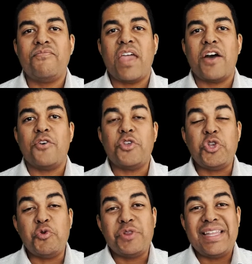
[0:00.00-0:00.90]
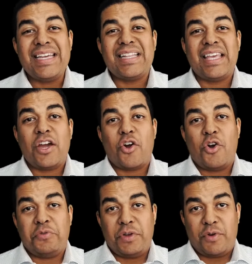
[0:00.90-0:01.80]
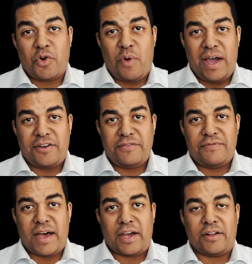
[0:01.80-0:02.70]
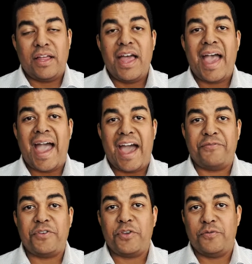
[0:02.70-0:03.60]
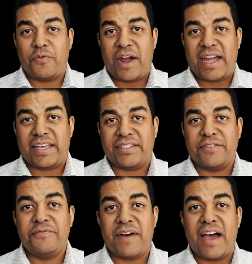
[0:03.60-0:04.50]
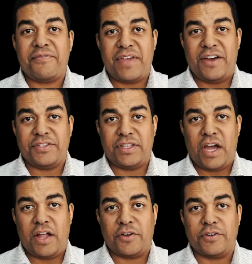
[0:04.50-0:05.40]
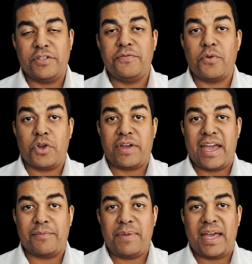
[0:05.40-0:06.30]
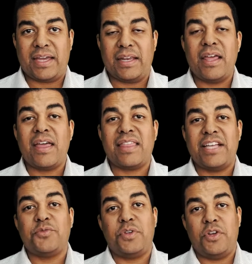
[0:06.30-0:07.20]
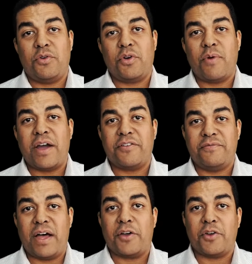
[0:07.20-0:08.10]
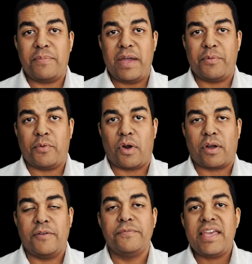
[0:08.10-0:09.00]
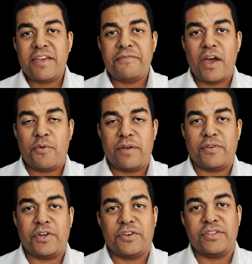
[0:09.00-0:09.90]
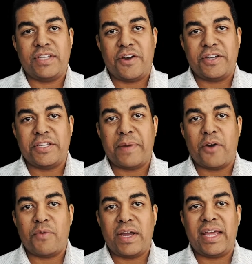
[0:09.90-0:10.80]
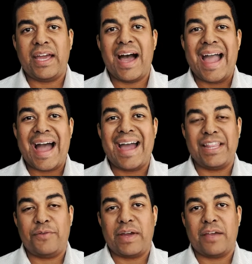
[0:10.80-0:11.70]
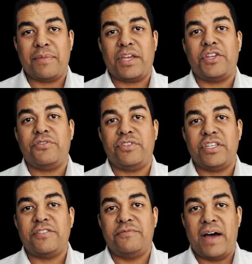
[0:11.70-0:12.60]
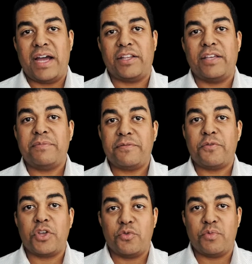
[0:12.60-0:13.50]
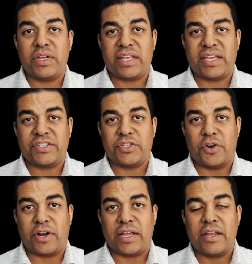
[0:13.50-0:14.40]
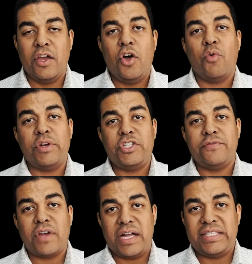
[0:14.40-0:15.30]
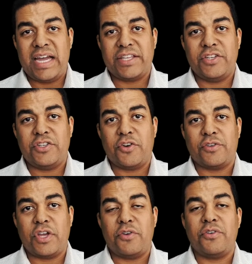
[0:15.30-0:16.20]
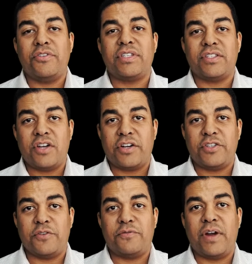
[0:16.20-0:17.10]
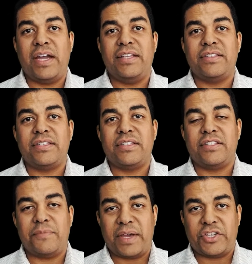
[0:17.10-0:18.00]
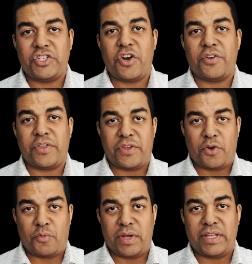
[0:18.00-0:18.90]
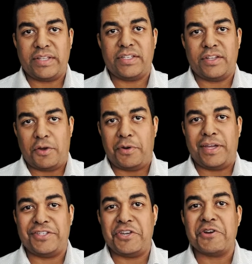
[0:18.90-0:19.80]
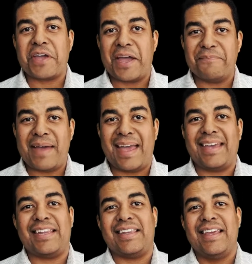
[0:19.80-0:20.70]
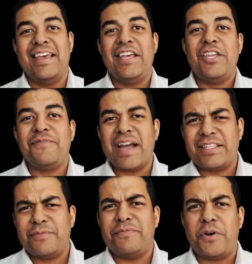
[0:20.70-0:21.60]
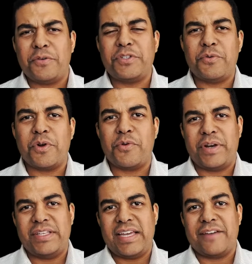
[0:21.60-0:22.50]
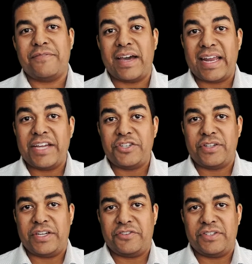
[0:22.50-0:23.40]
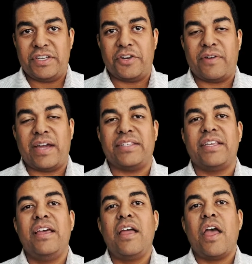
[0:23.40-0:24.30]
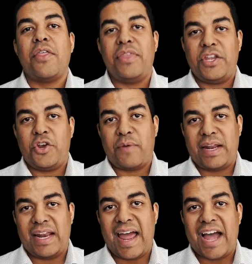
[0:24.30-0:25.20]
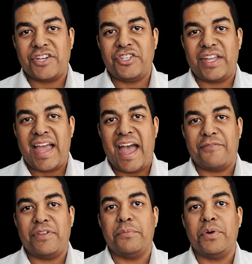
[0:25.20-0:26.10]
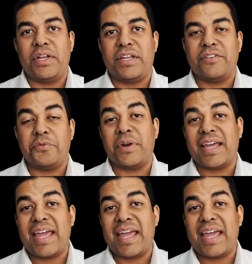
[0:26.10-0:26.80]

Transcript: Now, you legally are only required to file after you've raised $5,000 for your campaign, and that's when you're required to file your paperwork. If, however, you're serious about running, I highly recommend you just file it before you really get started. Once you've contacted your donors and talked to your friends to make sure that they're willing to donate to your campaign, and you've got some folks who are going to take a financial interest in your race, then you're ready to actually have them put it into an